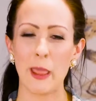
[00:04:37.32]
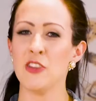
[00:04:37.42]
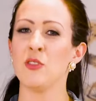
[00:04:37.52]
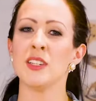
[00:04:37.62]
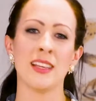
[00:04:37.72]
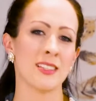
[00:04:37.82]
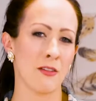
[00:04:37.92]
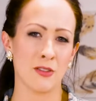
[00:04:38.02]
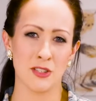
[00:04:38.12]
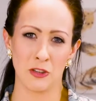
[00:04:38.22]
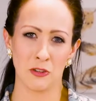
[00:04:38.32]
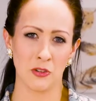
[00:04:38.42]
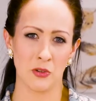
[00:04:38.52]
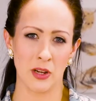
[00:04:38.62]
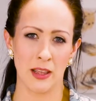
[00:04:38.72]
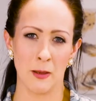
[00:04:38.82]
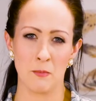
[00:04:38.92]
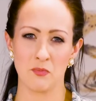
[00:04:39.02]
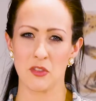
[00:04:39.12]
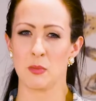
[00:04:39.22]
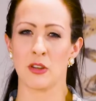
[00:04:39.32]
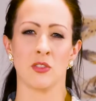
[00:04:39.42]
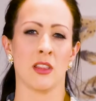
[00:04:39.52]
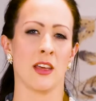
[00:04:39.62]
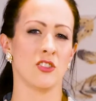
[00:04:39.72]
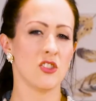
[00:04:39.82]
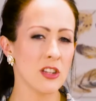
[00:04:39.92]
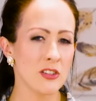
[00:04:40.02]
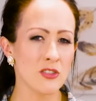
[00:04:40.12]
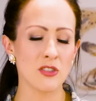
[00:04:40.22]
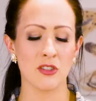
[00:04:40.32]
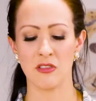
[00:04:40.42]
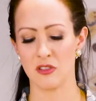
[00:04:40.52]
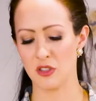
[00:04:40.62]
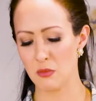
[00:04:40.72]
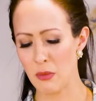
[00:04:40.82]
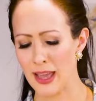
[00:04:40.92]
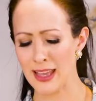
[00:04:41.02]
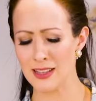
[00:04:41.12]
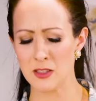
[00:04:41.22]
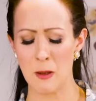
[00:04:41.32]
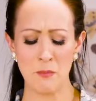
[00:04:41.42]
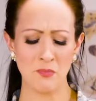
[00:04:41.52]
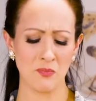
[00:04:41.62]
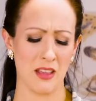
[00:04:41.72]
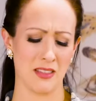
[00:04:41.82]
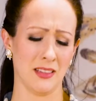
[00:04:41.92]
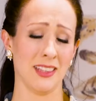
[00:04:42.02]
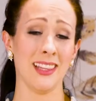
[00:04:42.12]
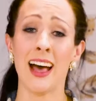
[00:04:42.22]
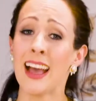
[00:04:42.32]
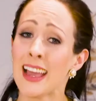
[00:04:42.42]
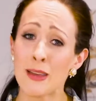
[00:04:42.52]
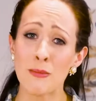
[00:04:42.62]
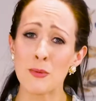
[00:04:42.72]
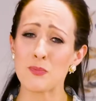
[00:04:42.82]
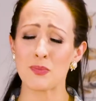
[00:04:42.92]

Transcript: You can taste every single ingredient, especially that ginger, the spice, the lime.